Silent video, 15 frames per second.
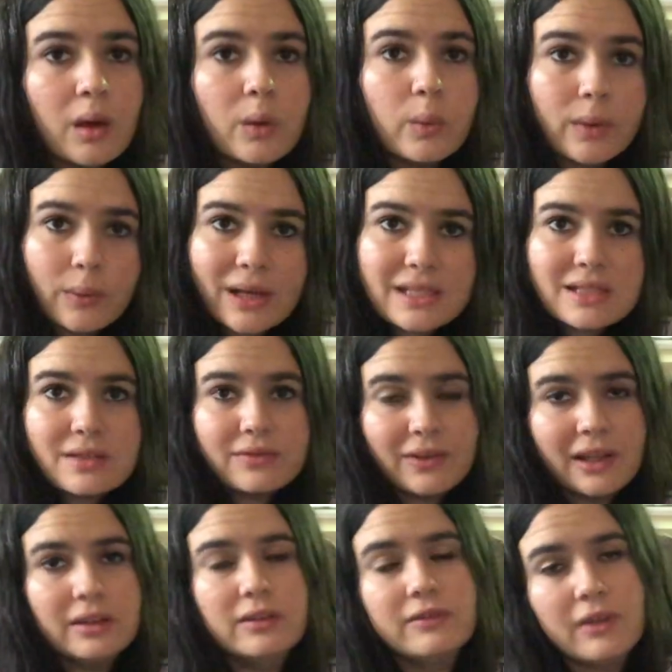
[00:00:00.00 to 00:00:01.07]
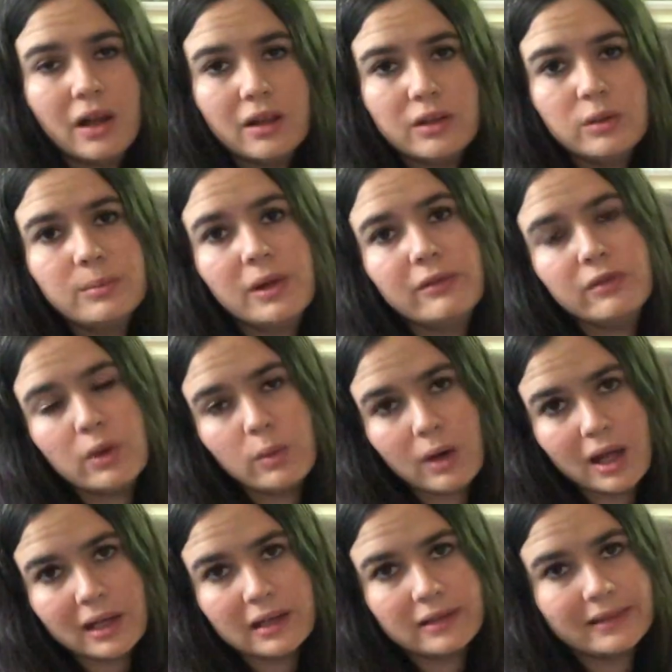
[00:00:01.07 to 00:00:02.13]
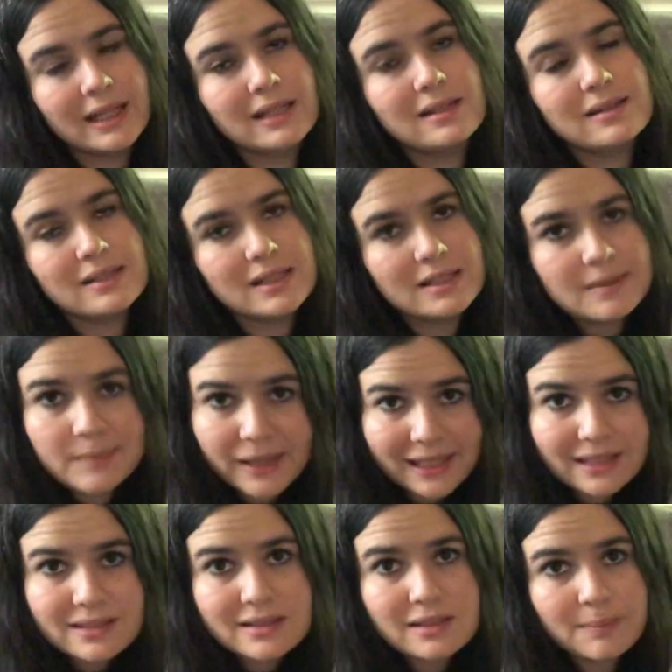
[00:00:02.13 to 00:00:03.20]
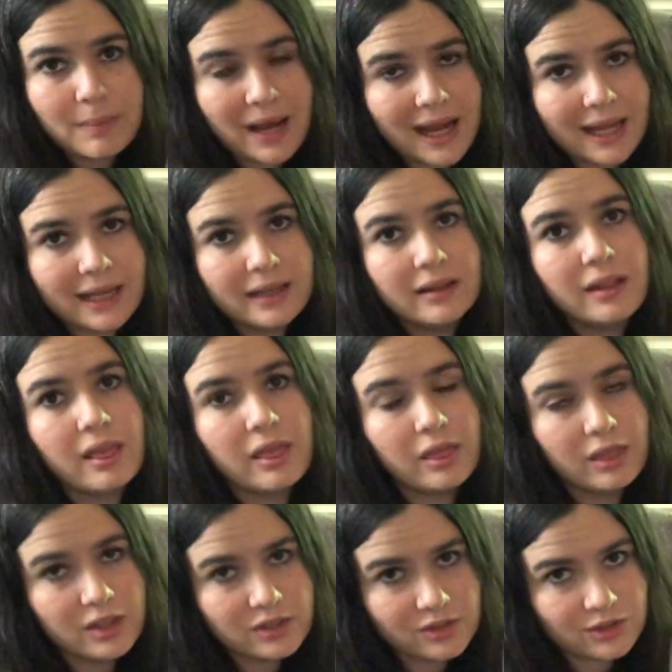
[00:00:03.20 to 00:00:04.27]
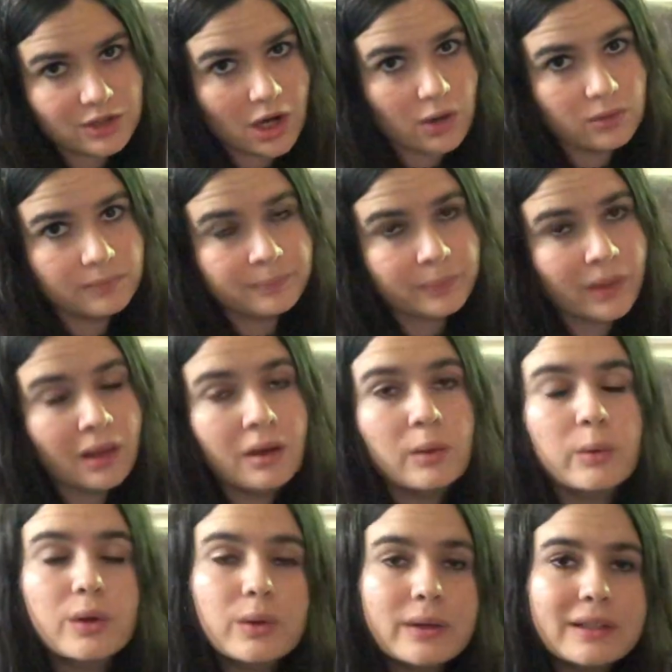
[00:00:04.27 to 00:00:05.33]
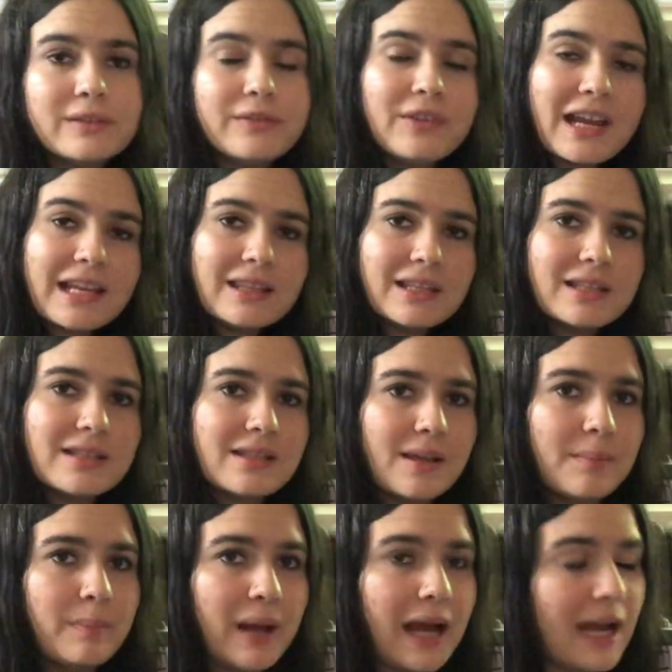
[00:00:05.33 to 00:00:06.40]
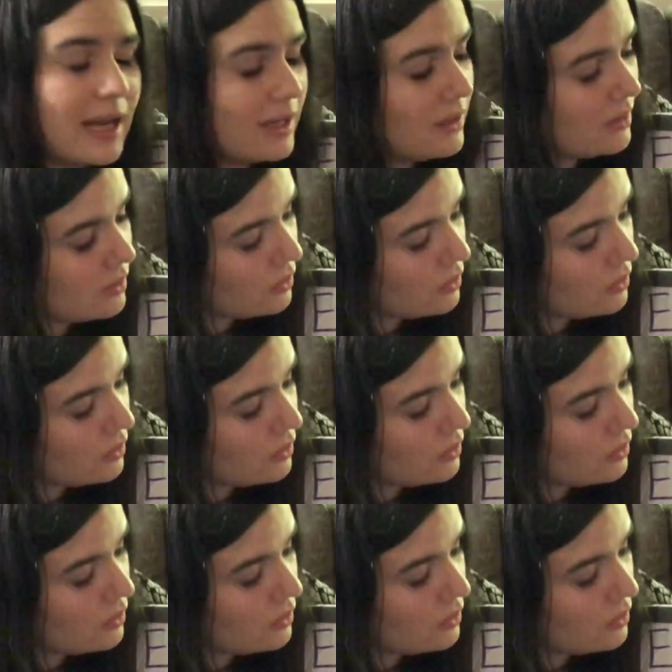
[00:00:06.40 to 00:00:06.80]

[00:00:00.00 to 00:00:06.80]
We want to find the volume of the water that is displaced by the stone. We're going to find this by